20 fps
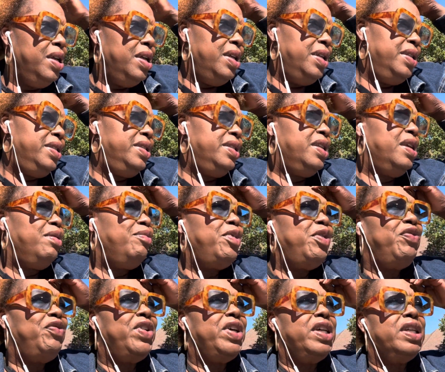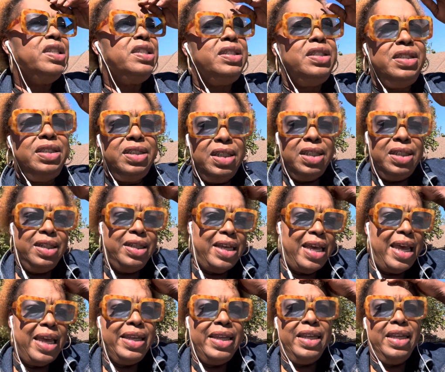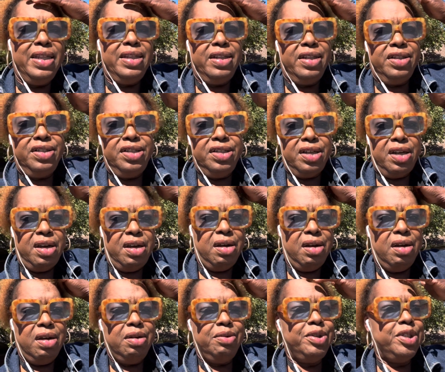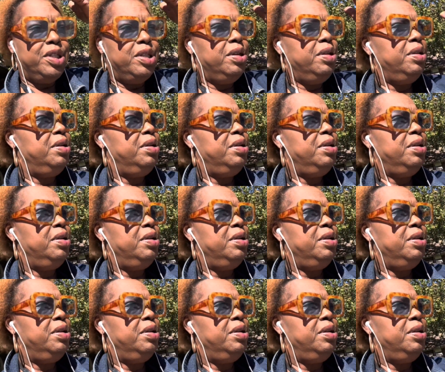Some of us did not get the jobs,